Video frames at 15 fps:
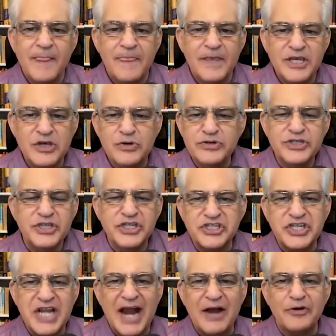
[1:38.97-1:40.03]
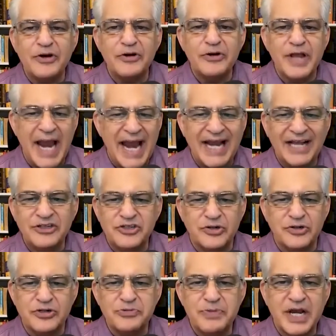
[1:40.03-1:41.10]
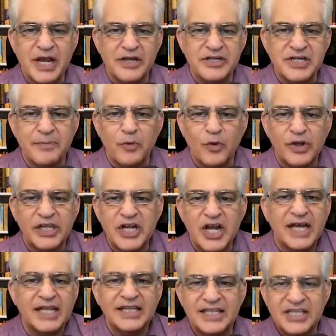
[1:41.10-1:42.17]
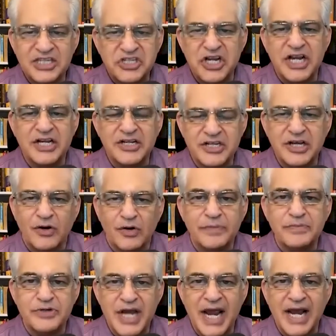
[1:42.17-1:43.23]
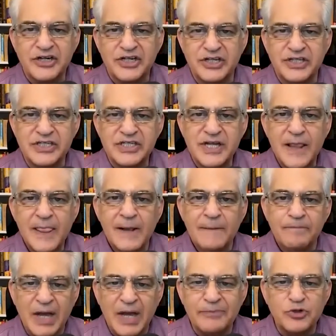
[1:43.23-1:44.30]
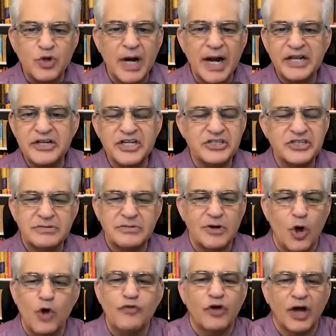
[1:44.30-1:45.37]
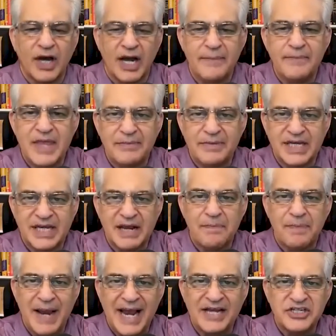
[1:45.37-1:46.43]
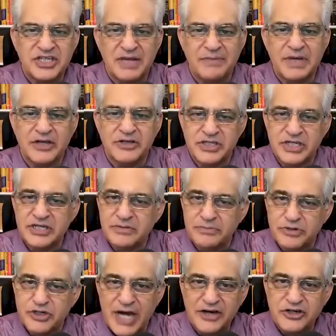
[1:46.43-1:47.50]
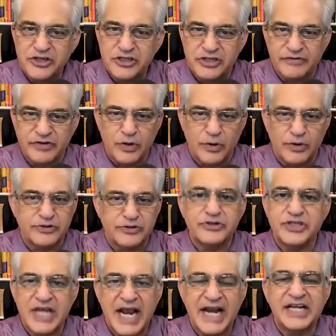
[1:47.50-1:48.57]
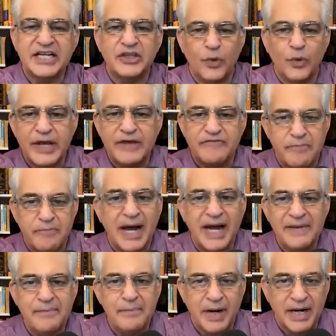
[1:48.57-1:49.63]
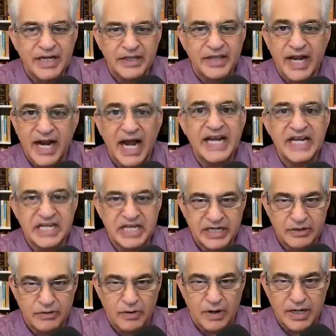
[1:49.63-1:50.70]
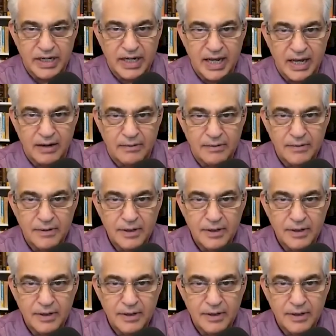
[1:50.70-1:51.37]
use the standard answers because I'm really not listening to your objections. I'm trying to just overcome them and get past them because these objections of yours are standing in the way of my money that I need right now.